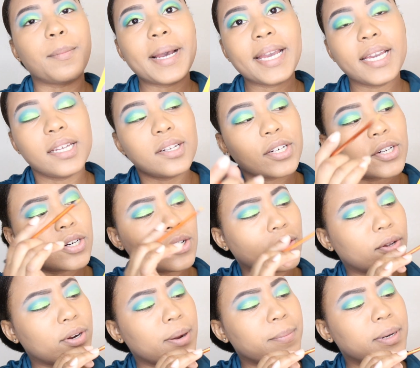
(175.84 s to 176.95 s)
my inner
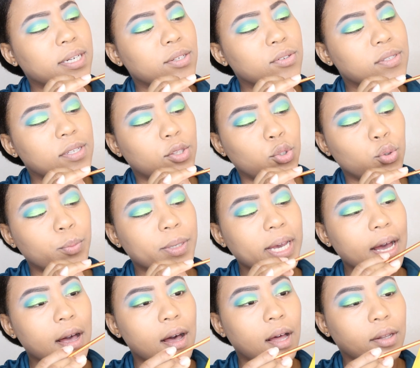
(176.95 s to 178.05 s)
corner, I'm gonna use the
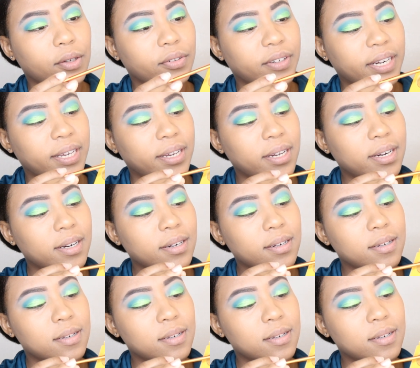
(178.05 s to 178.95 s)
Nubia color right here.